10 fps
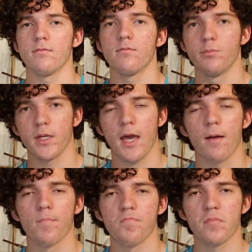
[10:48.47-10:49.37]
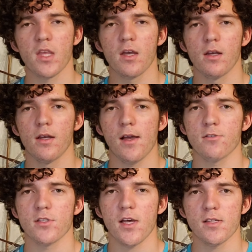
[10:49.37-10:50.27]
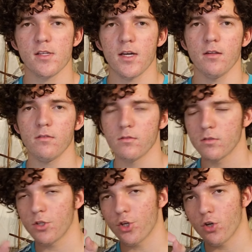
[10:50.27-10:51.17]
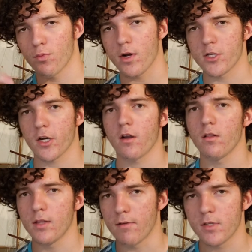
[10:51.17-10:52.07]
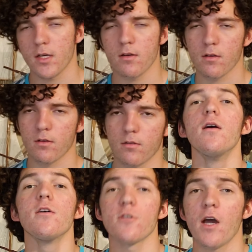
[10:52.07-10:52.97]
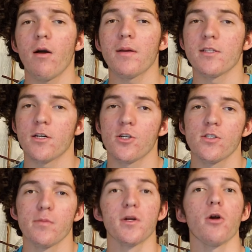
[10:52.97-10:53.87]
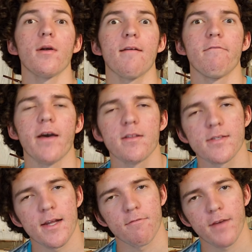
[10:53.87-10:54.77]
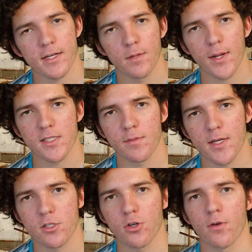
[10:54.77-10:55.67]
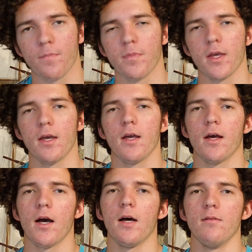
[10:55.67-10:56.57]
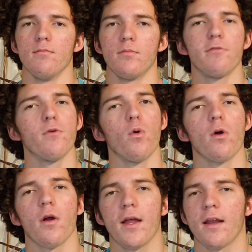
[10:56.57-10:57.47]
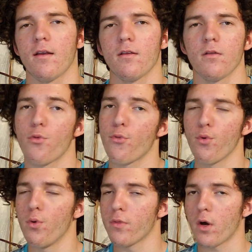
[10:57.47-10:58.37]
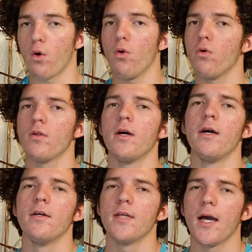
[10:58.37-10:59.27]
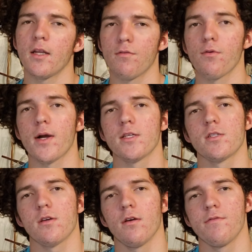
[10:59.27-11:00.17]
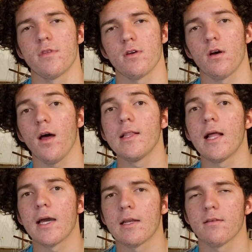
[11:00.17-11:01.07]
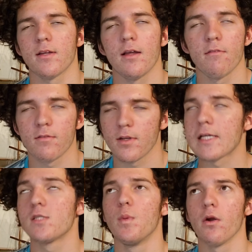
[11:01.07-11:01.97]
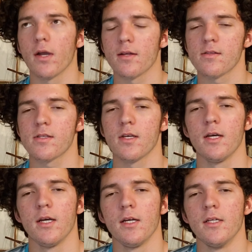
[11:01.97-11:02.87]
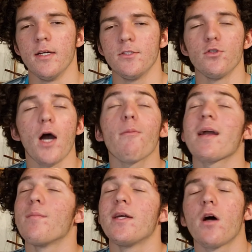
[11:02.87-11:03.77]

But yeah, exercise 9, good project. Loved it. So now I'm going to touch on some current events that affected my semester before and through the whole end of the rest of the online and experience. Do not recommend